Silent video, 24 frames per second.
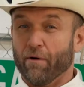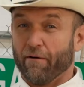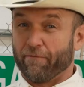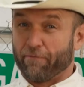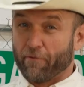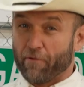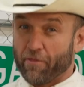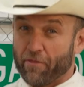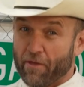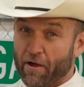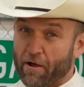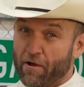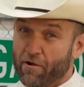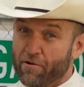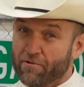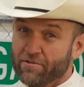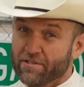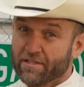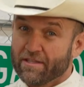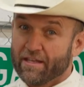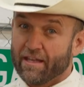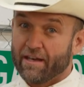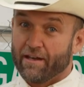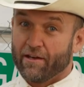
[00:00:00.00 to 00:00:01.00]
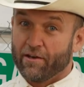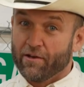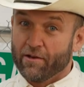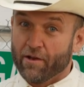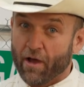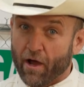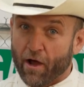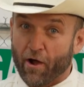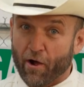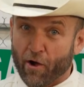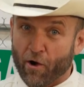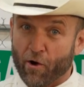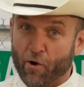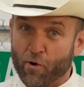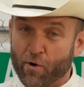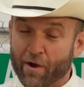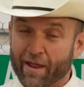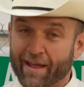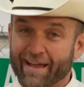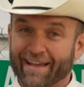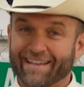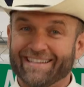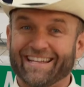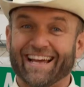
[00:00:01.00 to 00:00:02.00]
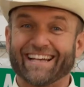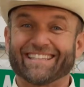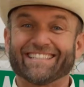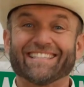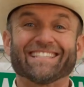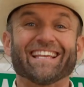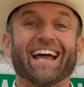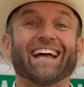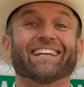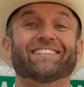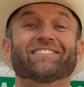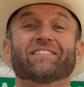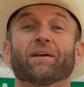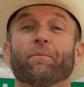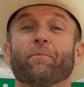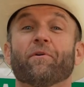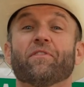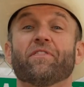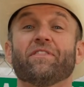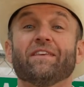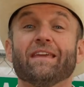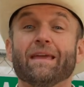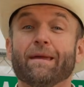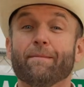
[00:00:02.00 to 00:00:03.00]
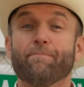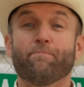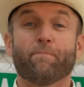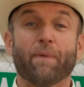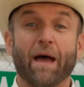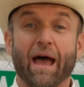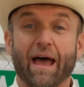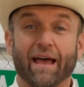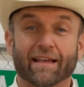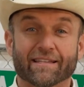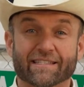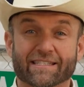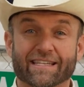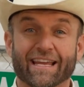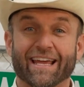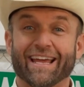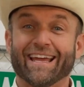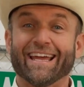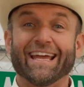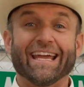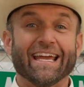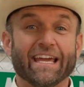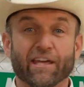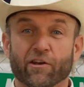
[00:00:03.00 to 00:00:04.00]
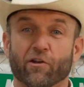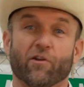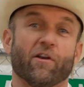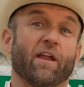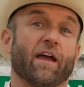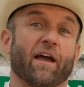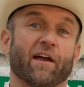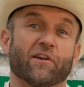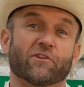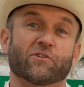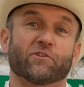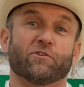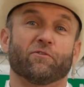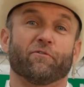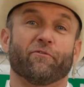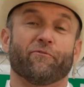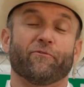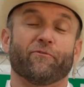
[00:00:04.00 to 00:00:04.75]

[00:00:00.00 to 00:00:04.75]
but for those that know, Texas has some of the best international